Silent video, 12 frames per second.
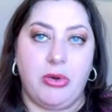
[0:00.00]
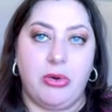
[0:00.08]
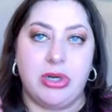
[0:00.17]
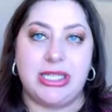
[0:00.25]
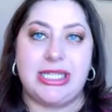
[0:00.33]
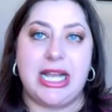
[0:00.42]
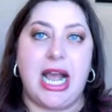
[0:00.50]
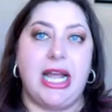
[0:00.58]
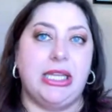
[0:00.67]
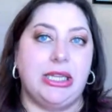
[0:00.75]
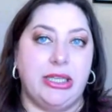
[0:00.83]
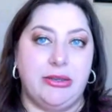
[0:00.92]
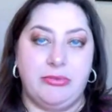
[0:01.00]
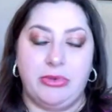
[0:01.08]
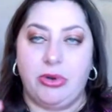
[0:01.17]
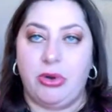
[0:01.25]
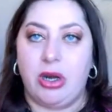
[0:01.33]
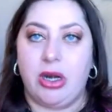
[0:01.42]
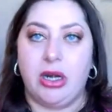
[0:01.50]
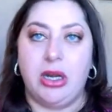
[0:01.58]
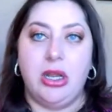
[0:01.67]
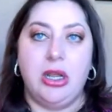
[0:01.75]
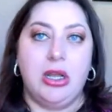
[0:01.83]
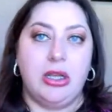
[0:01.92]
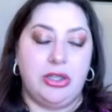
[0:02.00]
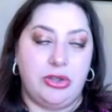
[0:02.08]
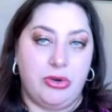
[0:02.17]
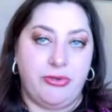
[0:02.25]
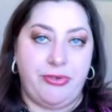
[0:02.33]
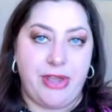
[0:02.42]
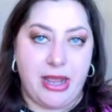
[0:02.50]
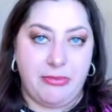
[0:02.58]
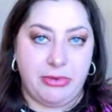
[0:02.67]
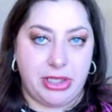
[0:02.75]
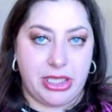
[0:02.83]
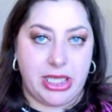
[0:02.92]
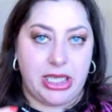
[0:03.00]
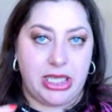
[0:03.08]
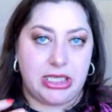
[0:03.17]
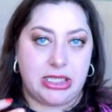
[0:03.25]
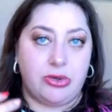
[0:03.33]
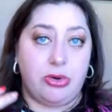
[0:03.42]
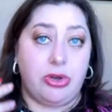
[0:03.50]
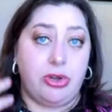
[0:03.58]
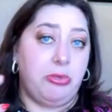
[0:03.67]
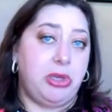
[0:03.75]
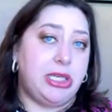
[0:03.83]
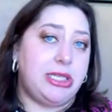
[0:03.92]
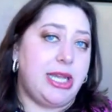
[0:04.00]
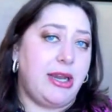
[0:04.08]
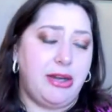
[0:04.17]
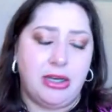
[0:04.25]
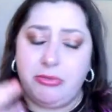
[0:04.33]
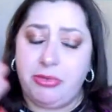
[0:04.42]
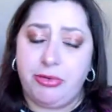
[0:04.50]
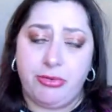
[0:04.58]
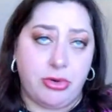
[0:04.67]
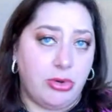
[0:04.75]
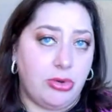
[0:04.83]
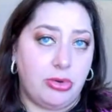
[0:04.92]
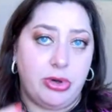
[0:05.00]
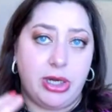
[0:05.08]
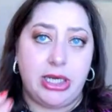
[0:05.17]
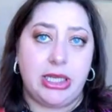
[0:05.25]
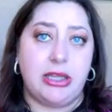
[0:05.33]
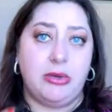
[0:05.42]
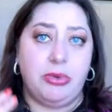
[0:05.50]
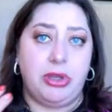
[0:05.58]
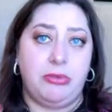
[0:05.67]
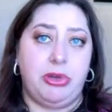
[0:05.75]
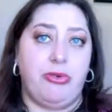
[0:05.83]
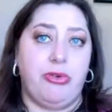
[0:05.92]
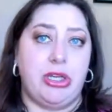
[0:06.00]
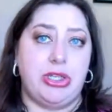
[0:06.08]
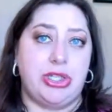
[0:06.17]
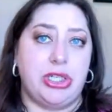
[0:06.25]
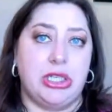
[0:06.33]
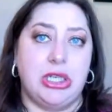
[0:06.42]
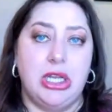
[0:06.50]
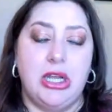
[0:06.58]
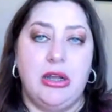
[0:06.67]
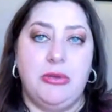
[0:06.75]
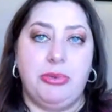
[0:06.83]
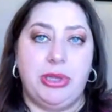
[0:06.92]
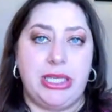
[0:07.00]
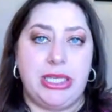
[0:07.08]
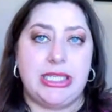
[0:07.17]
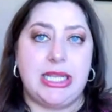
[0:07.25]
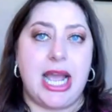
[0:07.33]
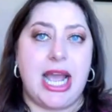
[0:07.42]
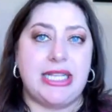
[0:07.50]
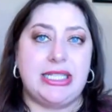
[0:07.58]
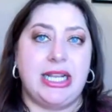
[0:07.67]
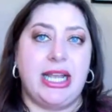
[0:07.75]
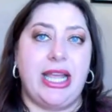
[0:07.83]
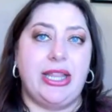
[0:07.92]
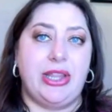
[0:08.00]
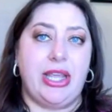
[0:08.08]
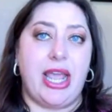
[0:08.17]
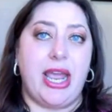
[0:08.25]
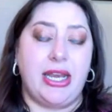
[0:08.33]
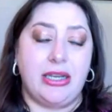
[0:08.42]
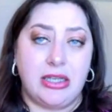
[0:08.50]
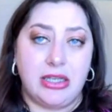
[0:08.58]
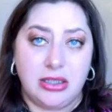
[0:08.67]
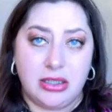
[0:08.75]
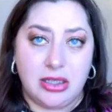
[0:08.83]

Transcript: or asylum or your family case or humanitarian parole or anything with immigration, please ask at the end,